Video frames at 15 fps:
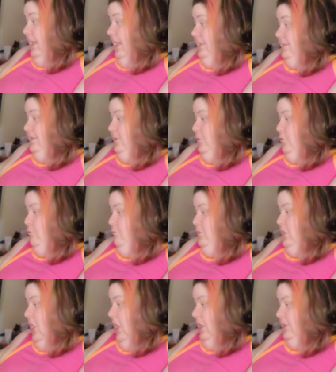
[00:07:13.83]
Exhumed
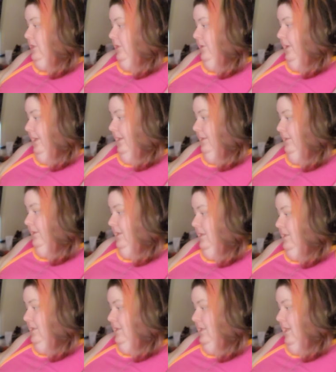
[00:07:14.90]
dog toy. Looking
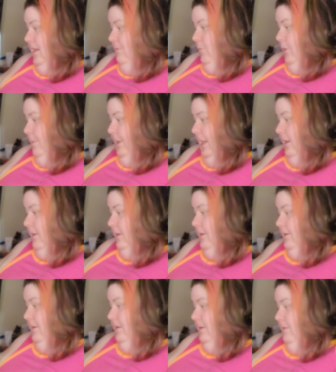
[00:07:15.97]
to dig up more paran
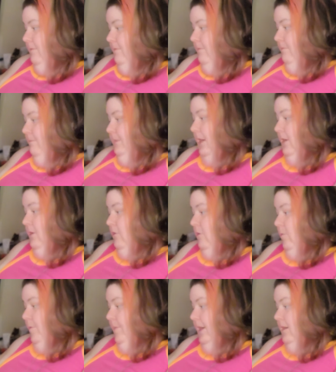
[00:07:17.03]

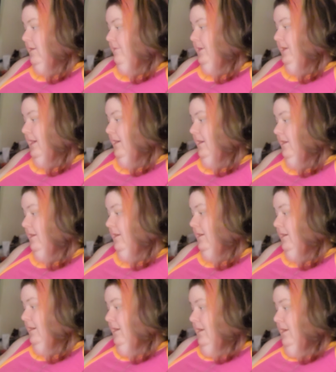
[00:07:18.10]
paranormal paraphernalia?
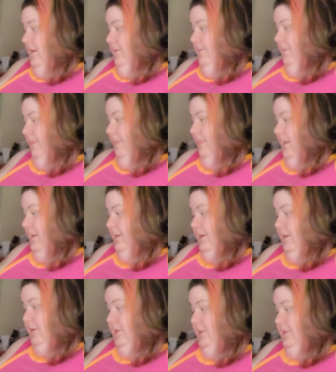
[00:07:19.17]

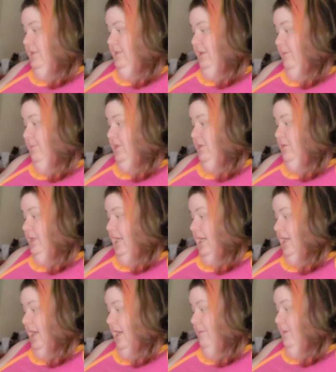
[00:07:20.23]
Go to
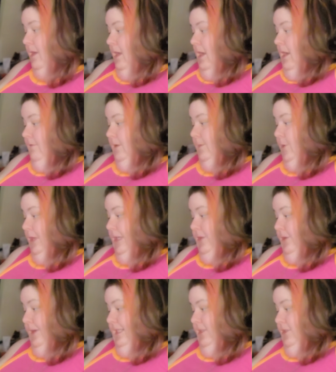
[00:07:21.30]
superchewer.com for more
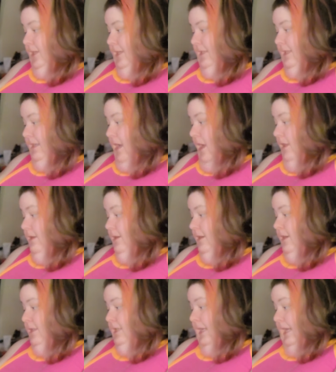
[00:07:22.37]
toys, treats, and other
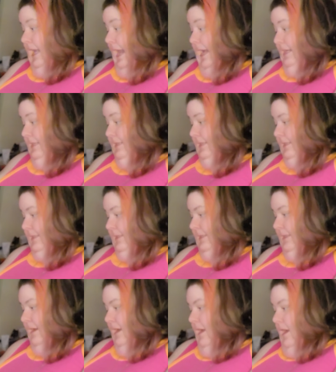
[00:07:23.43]
delights.
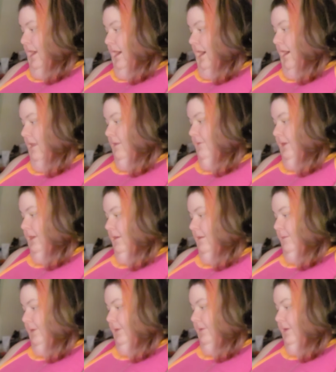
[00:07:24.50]
All
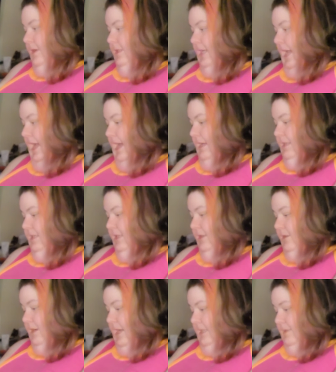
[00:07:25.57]
available to add to
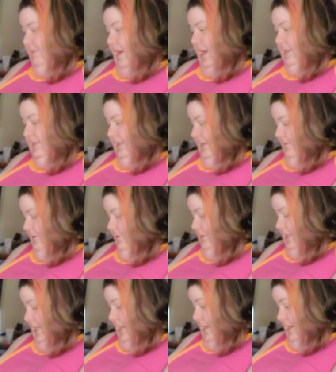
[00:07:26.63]
your next box if you
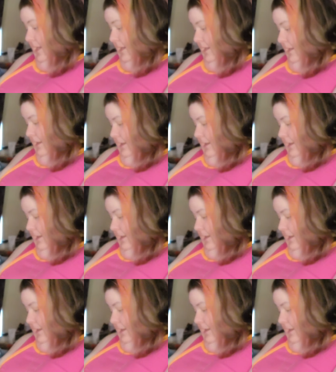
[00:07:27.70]
dare.